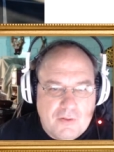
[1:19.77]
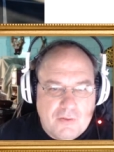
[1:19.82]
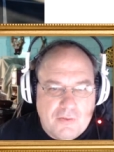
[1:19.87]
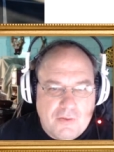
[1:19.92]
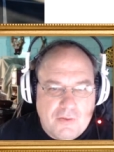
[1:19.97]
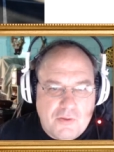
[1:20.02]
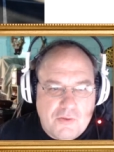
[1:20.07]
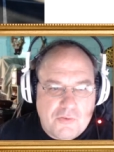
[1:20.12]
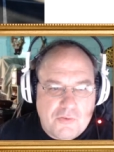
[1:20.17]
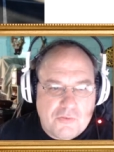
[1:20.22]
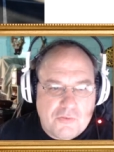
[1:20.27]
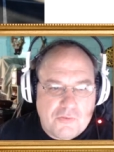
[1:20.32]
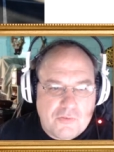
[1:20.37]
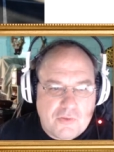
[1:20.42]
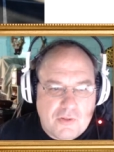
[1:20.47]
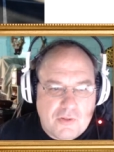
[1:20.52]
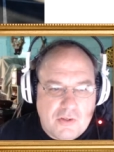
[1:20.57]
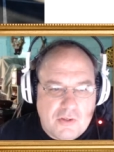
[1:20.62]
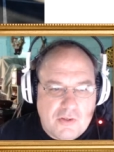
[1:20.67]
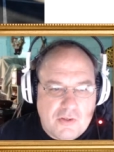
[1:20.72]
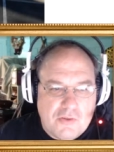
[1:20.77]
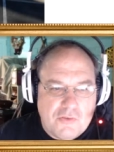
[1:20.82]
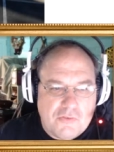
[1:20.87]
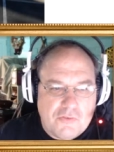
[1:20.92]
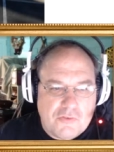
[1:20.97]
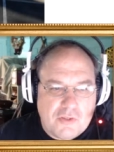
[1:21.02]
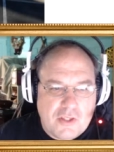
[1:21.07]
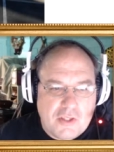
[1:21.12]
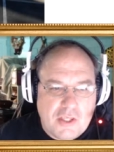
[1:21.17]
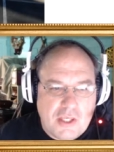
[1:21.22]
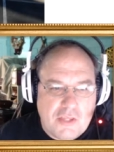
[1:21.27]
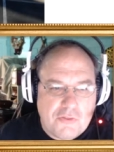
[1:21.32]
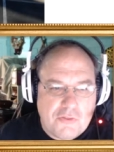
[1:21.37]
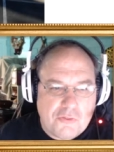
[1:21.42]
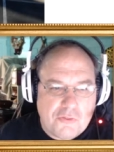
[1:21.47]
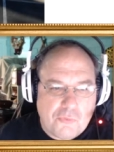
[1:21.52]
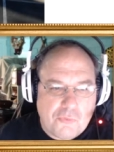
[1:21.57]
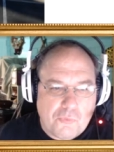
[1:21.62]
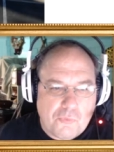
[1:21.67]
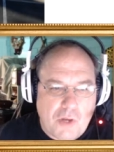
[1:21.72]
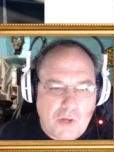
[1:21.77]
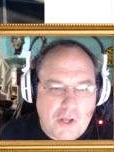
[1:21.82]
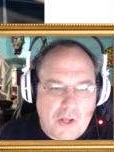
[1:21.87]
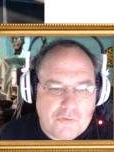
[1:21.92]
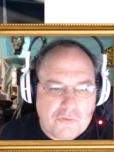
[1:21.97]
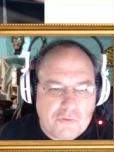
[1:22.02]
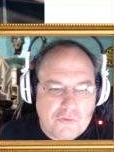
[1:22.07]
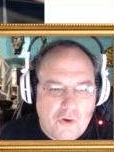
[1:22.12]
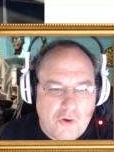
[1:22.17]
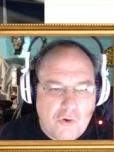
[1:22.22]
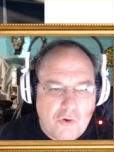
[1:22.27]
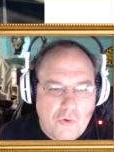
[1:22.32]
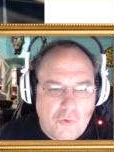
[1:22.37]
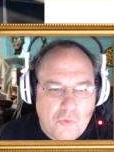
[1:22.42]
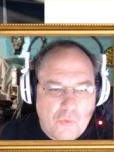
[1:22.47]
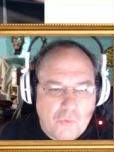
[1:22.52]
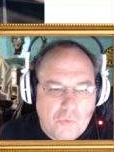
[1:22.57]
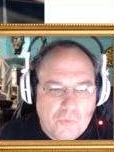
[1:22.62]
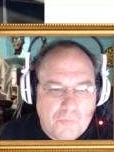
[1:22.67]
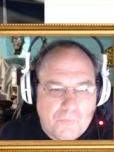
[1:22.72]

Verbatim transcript: this is Keith Rosso.